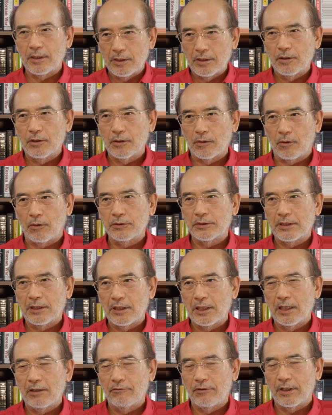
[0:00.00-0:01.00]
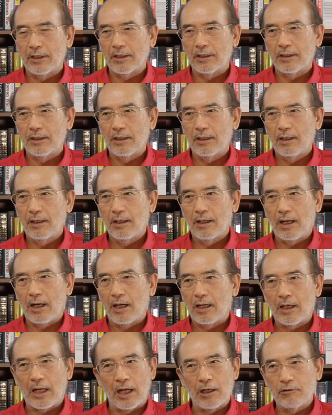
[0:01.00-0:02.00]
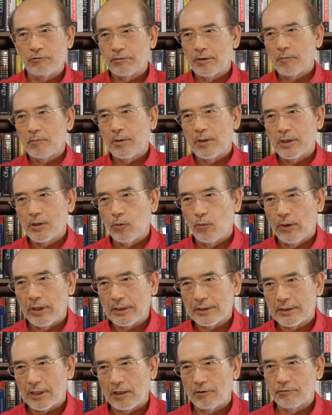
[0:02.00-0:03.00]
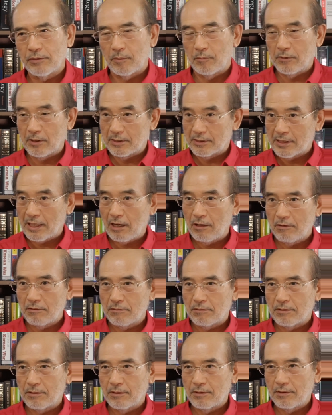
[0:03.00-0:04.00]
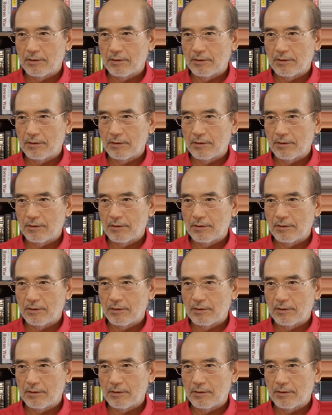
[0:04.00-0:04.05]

ordinary living. Are you from Midwest? Are you from the South?